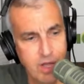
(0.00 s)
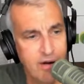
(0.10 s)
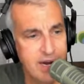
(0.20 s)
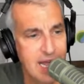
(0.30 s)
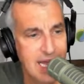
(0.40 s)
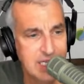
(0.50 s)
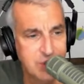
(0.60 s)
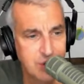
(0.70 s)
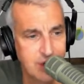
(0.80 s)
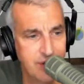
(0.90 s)
All right,
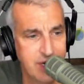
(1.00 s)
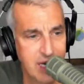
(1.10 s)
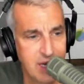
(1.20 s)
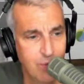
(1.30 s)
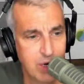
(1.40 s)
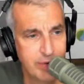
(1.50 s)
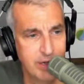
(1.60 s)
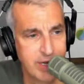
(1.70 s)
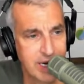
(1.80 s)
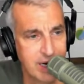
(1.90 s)
asshole of the day. What are we
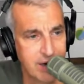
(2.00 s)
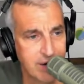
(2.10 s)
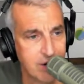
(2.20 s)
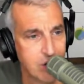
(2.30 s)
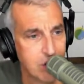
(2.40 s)
looking at here?